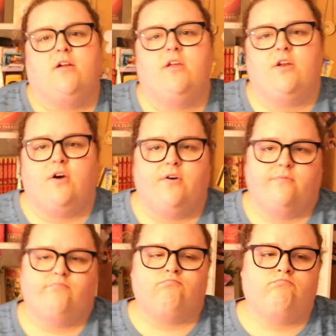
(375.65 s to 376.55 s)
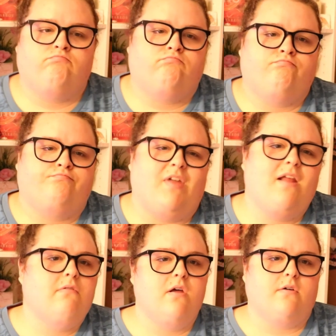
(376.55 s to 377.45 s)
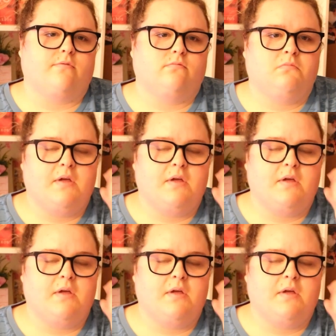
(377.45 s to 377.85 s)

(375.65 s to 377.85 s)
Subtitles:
you know, I don't know.